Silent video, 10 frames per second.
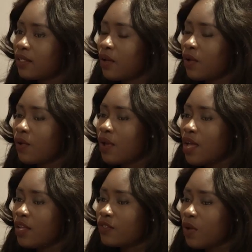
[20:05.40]
know,
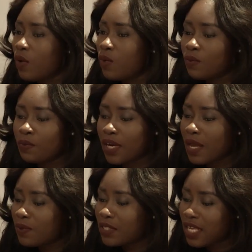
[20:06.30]
so what
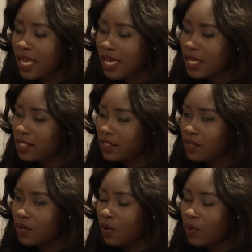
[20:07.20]
I would say is,
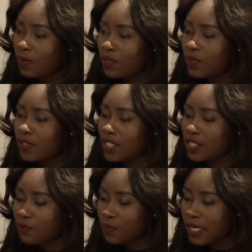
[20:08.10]
you know, you
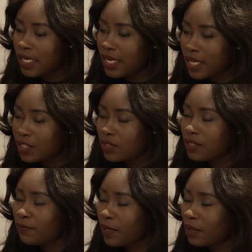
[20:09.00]
just really need to
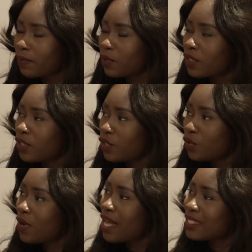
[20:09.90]
develop on
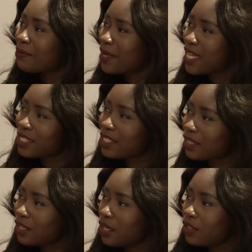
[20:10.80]
you as a person.
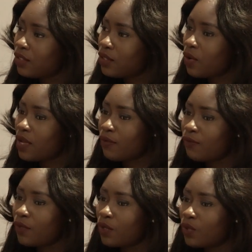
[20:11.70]
Mm-hmm. You know,
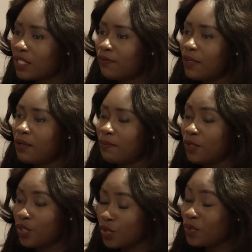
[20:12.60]
if you develop
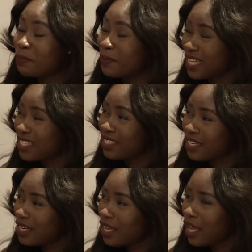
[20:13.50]
you the
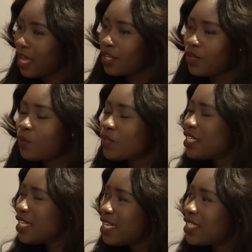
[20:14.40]
person, you will
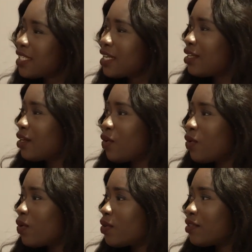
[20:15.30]
need, you
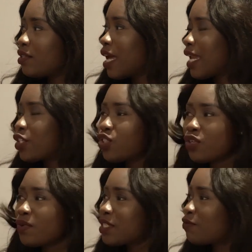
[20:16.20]
know, an
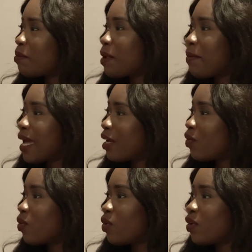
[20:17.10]
assurance from a man
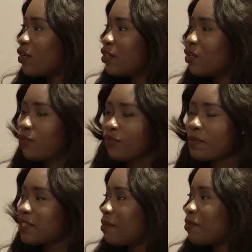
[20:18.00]
or, you know, from
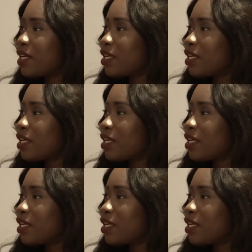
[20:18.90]
somebody